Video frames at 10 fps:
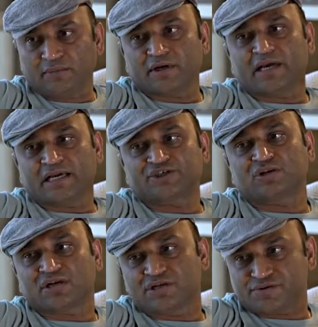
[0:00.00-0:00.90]
I mean
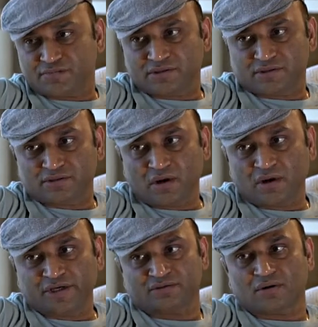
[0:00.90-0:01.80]
actual customers. So
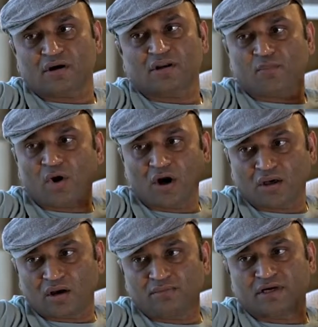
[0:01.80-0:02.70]
it is not the
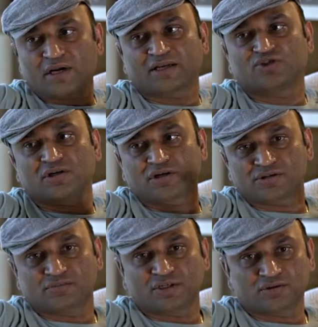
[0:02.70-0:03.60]
model but actual
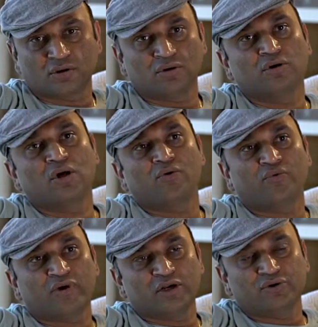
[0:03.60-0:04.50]
customers. So
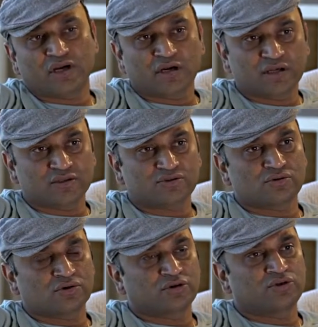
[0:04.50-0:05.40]
while you are running the
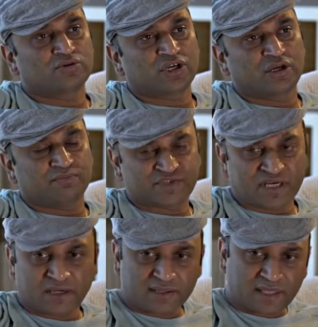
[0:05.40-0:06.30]
store, you keep
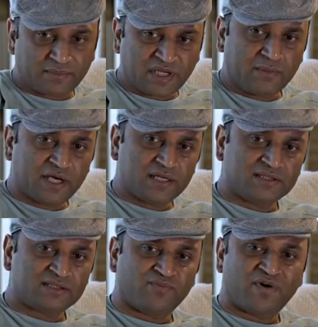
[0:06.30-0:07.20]
sending them
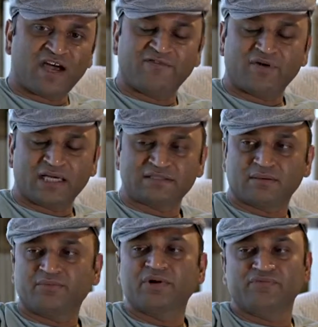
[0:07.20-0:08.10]
emails via
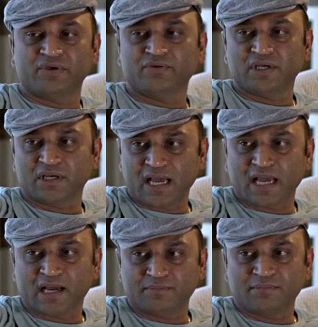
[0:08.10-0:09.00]
some reviewing
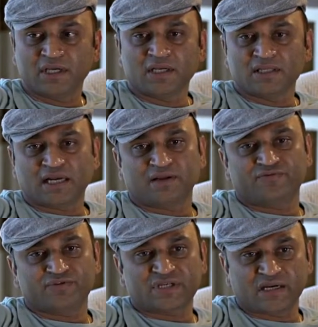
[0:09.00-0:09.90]
app, that
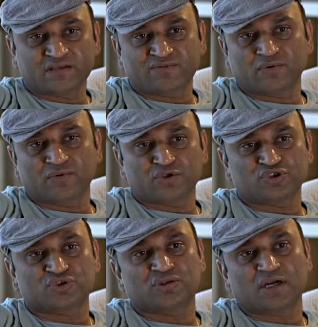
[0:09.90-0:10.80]
if you send us
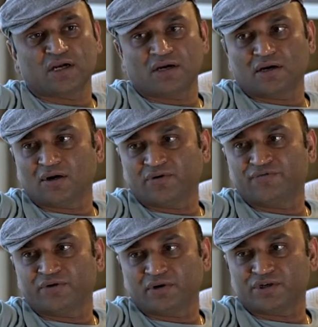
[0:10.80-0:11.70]
photos
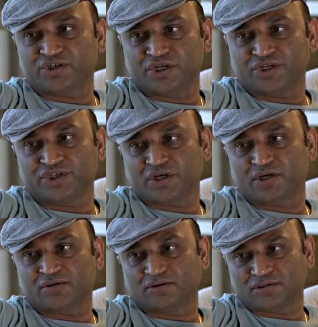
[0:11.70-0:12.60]
of your
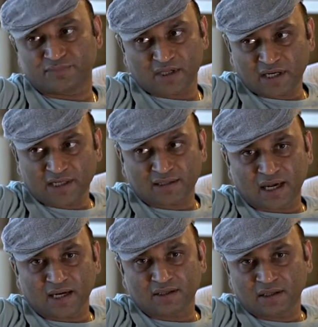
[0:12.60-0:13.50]
t-shirt or something like
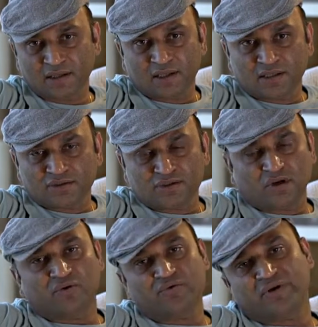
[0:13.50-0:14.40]
that,
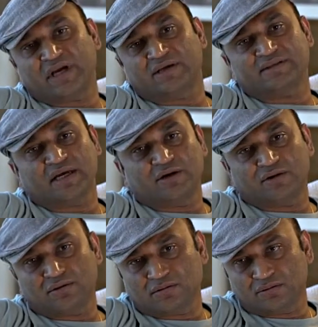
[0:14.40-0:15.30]
so we can send
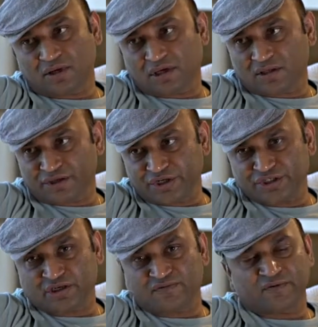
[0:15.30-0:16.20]
you another
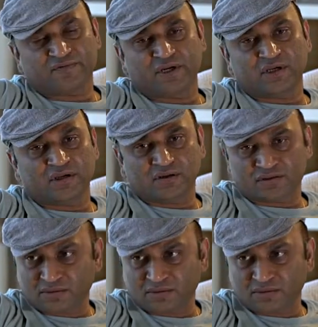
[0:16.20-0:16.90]
t-shirt for free or